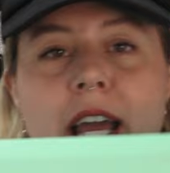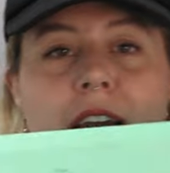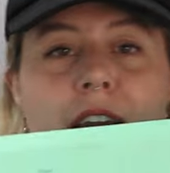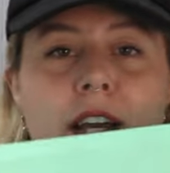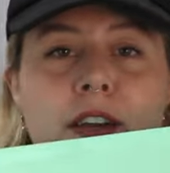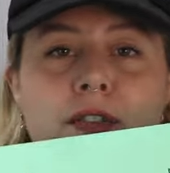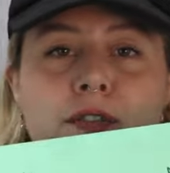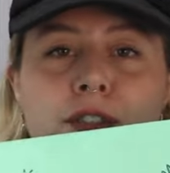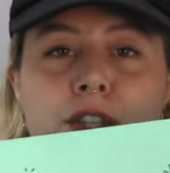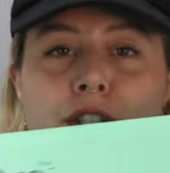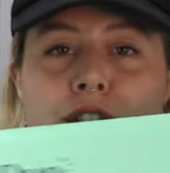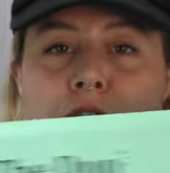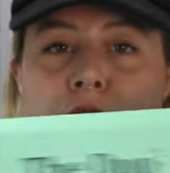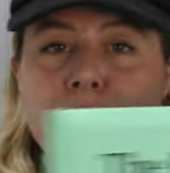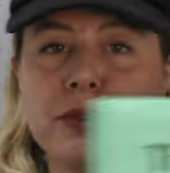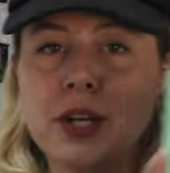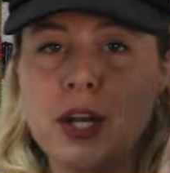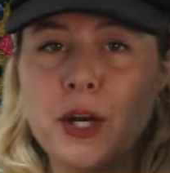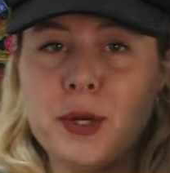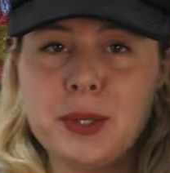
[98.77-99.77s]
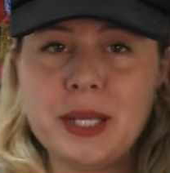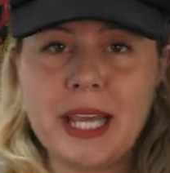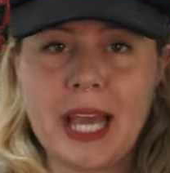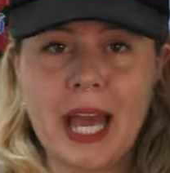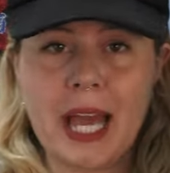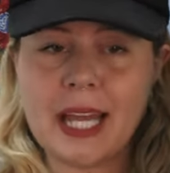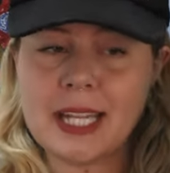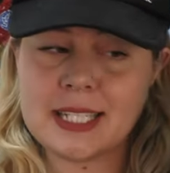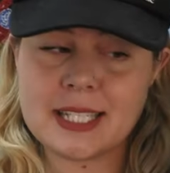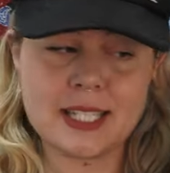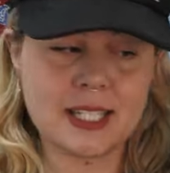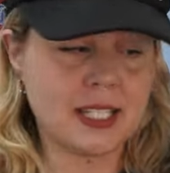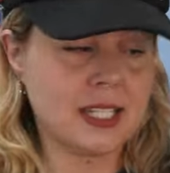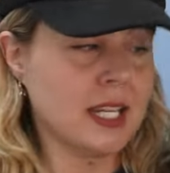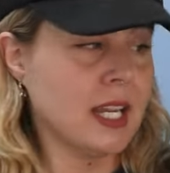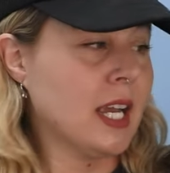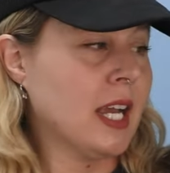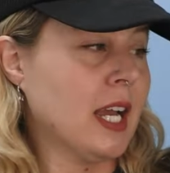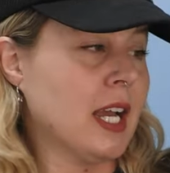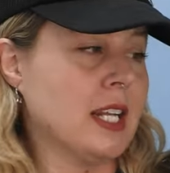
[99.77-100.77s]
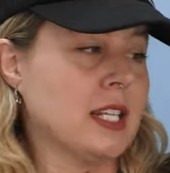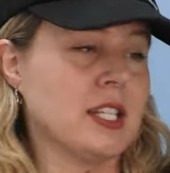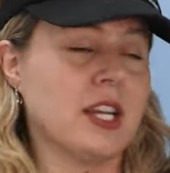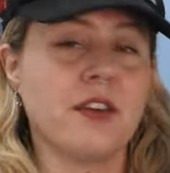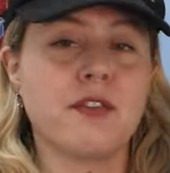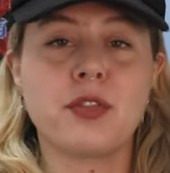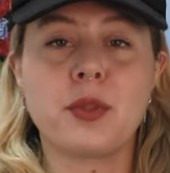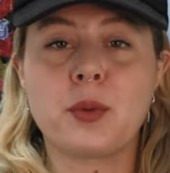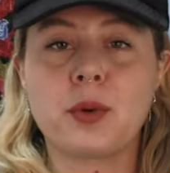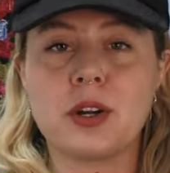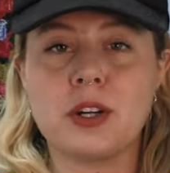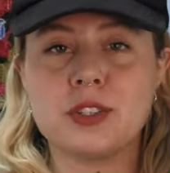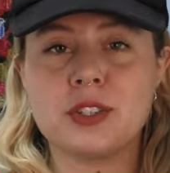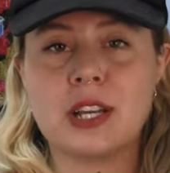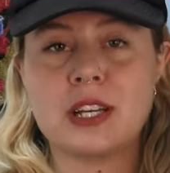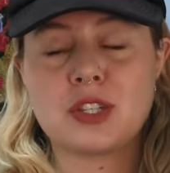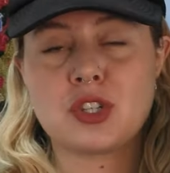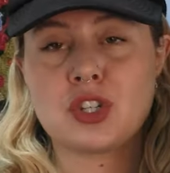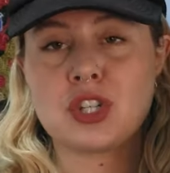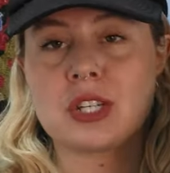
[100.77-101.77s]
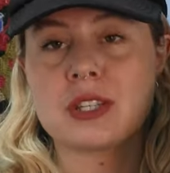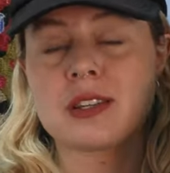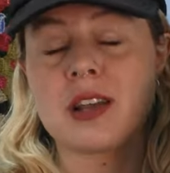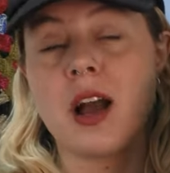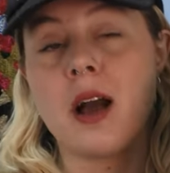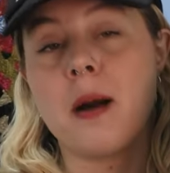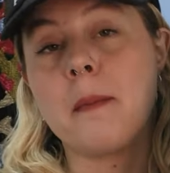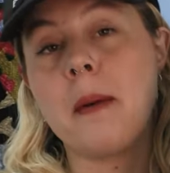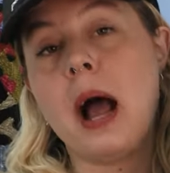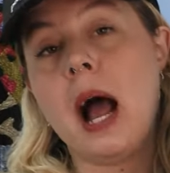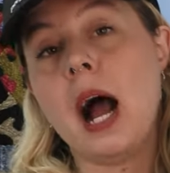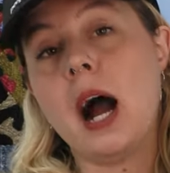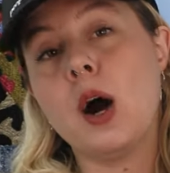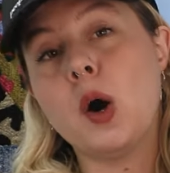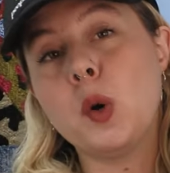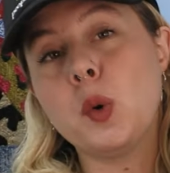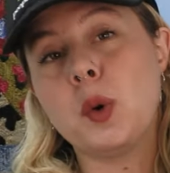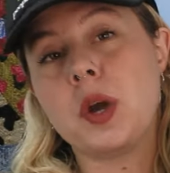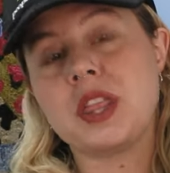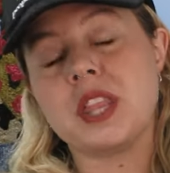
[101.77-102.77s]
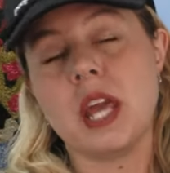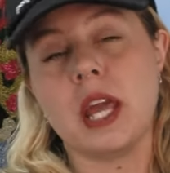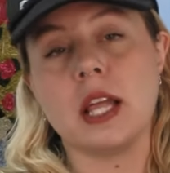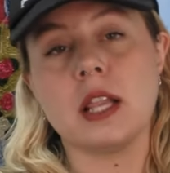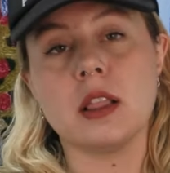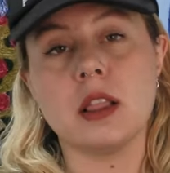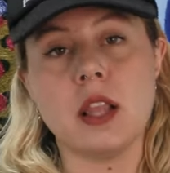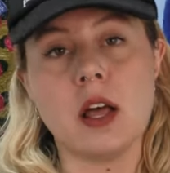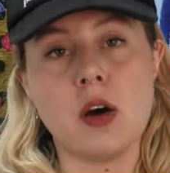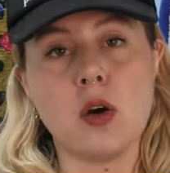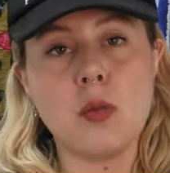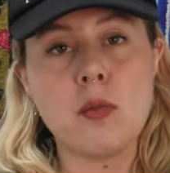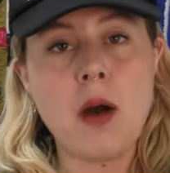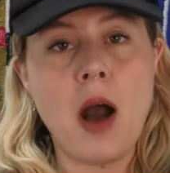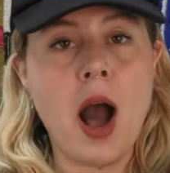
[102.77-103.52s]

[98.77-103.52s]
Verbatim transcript: If you don't know yet, Tuft the World has just come out with a low